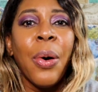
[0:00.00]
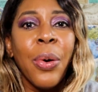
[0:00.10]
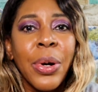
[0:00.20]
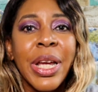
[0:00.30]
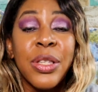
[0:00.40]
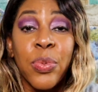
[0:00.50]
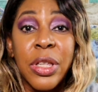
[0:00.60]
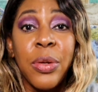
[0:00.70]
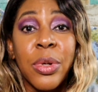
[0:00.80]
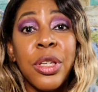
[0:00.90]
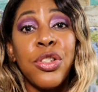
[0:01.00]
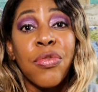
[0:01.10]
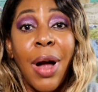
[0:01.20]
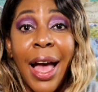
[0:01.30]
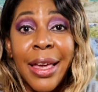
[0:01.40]
Or it's really, really
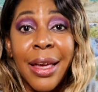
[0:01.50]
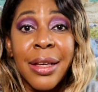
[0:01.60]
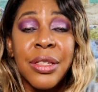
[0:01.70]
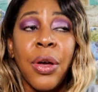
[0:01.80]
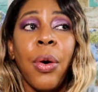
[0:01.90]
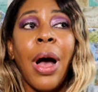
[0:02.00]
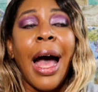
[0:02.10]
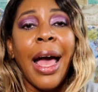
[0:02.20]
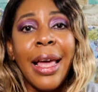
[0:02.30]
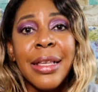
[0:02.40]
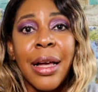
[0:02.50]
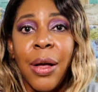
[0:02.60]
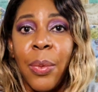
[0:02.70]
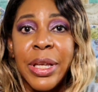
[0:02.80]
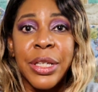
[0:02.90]
drying. So I
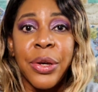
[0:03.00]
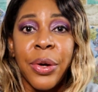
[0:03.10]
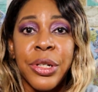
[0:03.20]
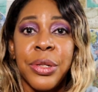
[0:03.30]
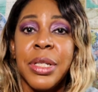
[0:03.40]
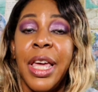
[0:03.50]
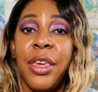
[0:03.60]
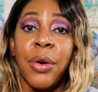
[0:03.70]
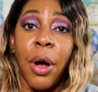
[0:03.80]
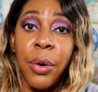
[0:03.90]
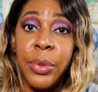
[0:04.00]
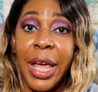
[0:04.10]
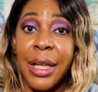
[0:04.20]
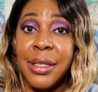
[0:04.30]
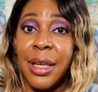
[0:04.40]
always encourage you to take your own
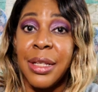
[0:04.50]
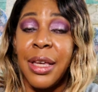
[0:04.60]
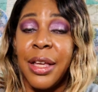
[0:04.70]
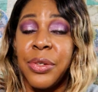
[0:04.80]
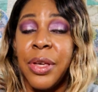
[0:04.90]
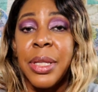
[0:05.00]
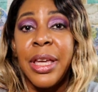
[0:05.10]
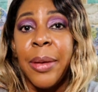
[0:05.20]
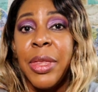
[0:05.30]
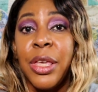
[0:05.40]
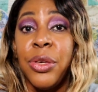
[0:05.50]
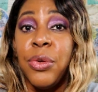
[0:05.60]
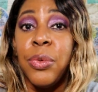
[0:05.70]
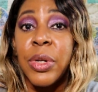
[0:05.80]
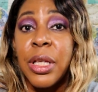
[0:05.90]
hand sanitizer and the type that
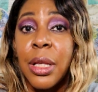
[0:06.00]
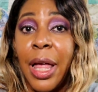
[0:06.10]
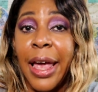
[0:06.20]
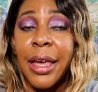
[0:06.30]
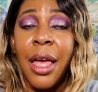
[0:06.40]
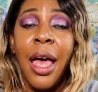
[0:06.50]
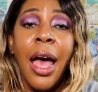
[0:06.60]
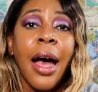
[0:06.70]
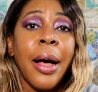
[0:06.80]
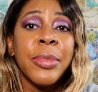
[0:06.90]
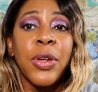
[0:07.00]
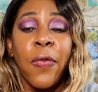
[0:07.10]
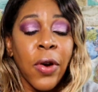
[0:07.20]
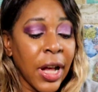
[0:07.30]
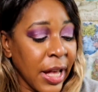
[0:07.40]
you really like.
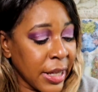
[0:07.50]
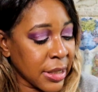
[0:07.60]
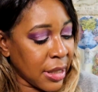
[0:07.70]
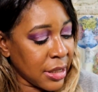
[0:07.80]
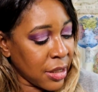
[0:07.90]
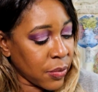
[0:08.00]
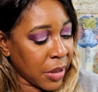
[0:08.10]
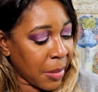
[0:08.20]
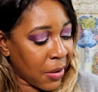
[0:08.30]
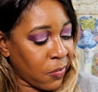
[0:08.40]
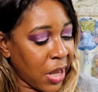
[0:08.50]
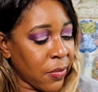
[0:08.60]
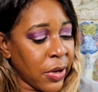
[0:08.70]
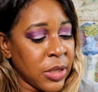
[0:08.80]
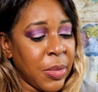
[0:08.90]
So for us, this is one of my
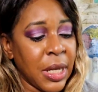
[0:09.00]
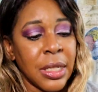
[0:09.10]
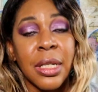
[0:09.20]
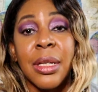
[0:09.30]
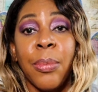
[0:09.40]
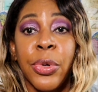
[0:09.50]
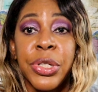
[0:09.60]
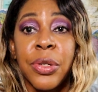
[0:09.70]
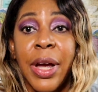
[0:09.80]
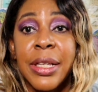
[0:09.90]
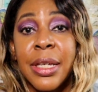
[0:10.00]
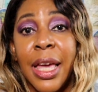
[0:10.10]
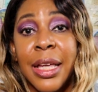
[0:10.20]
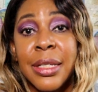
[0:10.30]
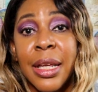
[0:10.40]
favorites because it's a moisturizing
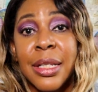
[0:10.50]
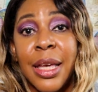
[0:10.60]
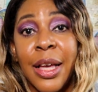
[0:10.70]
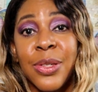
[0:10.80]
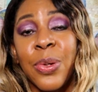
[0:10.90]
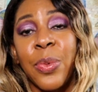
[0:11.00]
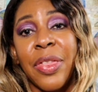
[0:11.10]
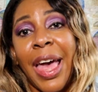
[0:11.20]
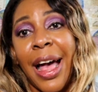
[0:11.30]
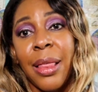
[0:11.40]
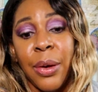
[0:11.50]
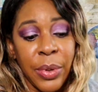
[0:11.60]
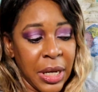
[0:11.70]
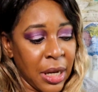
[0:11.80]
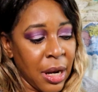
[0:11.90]
hand sanitizer with
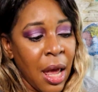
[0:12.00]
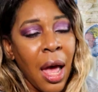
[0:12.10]
aloe in it.